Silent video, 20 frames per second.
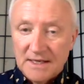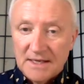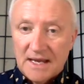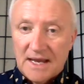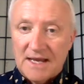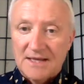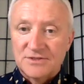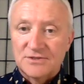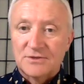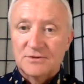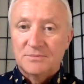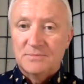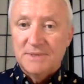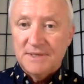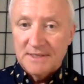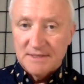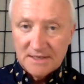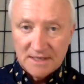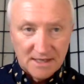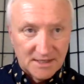has there
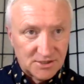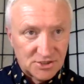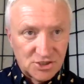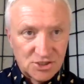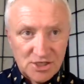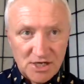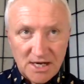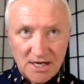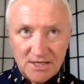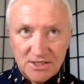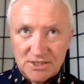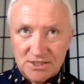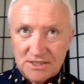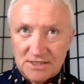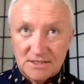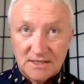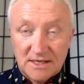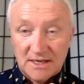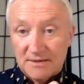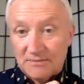been a change
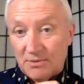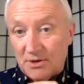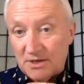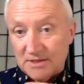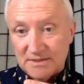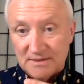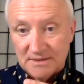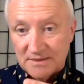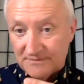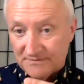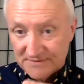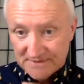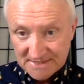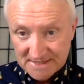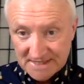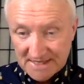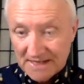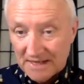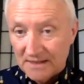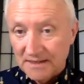in possibly the
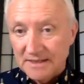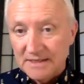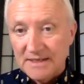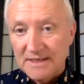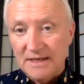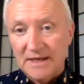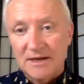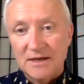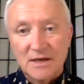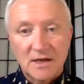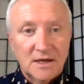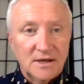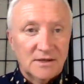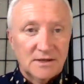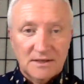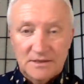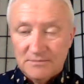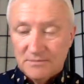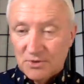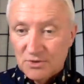physicality,
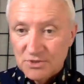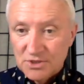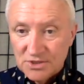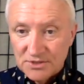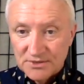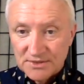the emotional